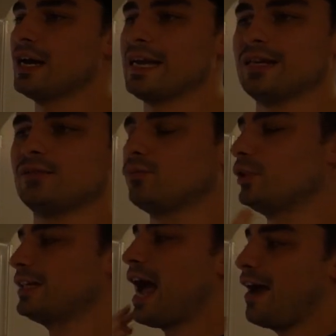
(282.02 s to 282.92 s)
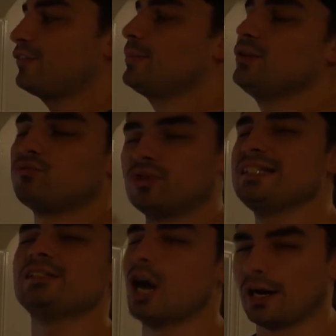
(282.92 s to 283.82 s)
it would have to be
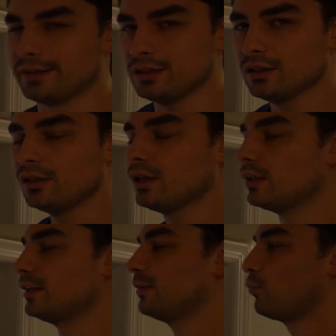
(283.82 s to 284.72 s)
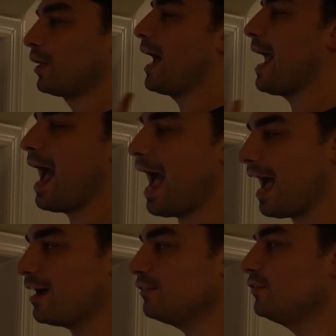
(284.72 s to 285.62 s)
redone than what I
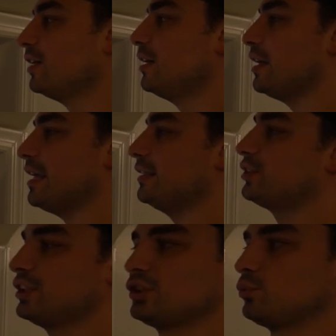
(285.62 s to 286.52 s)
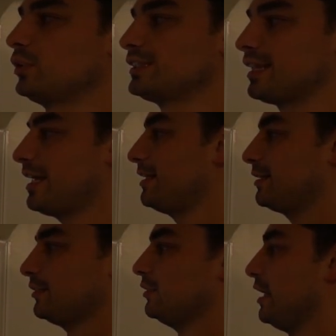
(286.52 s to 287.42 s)
have. It just was like
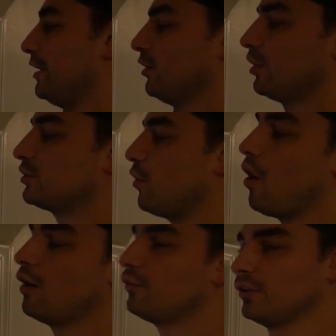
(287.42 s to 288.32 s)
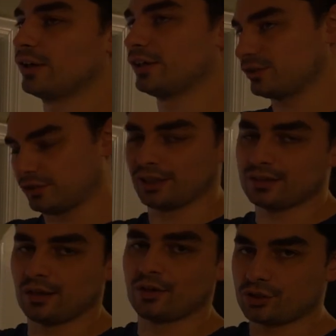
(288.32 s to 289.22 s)
it looked awful. I'm gonna, like I
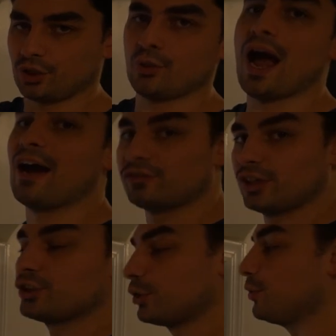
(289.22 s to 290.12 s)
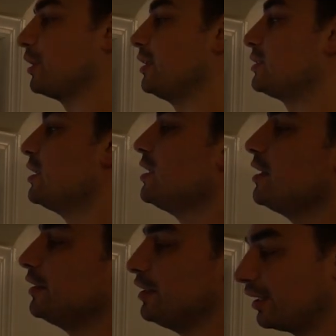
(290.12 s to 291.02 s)
said, I'm gonna show you after I show you this.
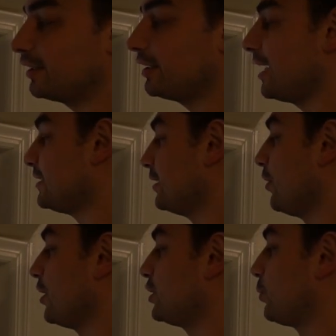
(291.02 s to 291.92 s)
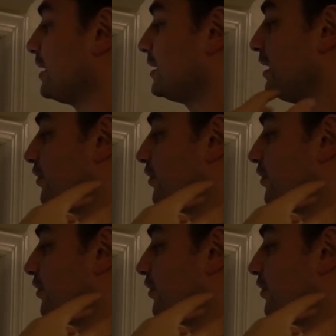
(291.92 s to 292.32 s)
The other thing I did notice was the